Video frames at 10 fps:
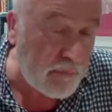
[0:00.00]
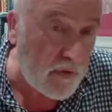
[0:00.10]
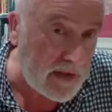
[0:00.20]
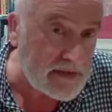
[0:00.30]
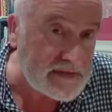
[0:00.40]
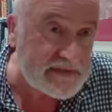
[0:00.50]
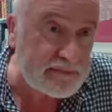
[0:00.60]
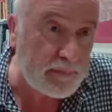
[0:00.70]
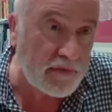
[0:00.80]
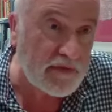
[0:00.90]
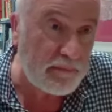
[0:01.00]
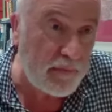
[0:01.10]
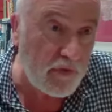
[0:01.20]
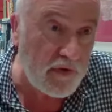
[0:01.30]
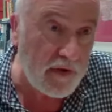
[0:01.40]
the book is, but the
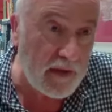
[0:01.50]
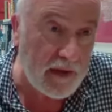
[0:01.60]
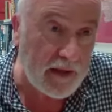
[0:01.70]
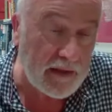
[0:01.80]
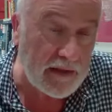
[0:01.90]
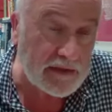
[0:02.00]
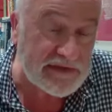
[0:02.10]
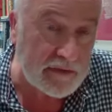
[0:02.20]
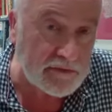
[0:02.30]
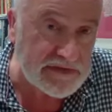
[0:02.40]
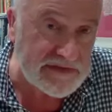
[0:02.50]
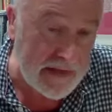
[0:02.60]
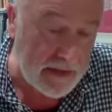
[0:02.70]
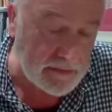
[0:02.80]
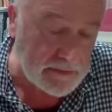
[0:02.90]
book, uh, as I
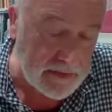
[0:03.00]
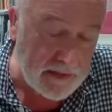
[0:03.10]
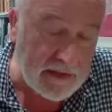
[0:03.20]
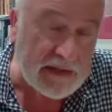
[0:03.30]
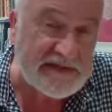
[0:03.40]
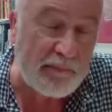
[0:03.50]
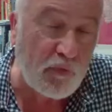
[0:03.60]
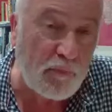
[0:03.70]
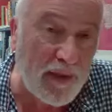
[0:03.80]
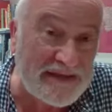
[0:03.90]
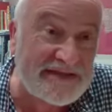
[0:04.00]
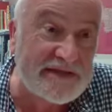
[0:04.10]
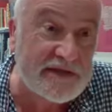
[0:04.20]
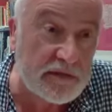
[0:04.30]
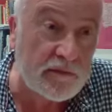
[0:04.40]
understand it, is a book by
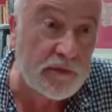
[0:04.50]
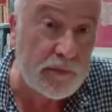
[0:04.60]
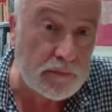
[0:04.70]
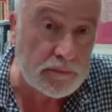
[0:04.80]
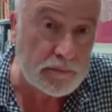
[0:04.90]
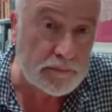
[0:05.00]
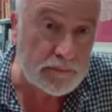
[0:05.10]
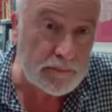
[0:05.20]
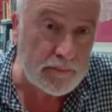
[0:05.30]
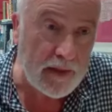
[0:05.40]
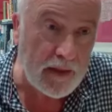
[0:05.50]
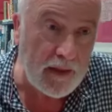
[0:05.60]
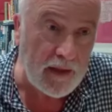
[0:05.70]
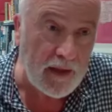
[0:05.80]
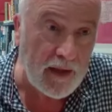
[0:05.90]
Cicero.
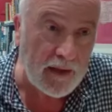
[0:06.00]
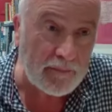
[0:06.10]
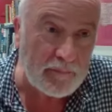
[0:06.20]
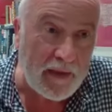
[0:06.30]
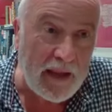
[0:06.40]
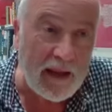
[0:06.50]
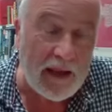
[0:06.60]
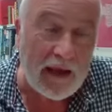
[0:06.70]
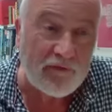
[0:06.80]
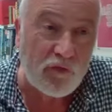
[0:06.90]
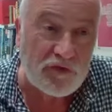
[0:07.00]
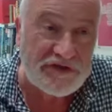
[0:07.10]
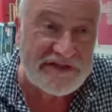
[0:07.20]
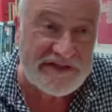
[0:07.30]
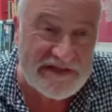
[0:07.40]
Um, uh-huh. and of
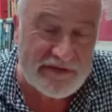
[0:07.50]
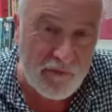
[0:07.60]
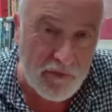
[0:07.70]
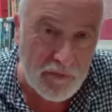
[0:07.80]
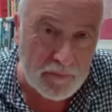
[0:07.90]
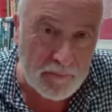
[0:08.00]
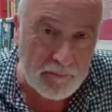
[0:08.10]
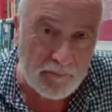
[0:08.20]
course, Cicero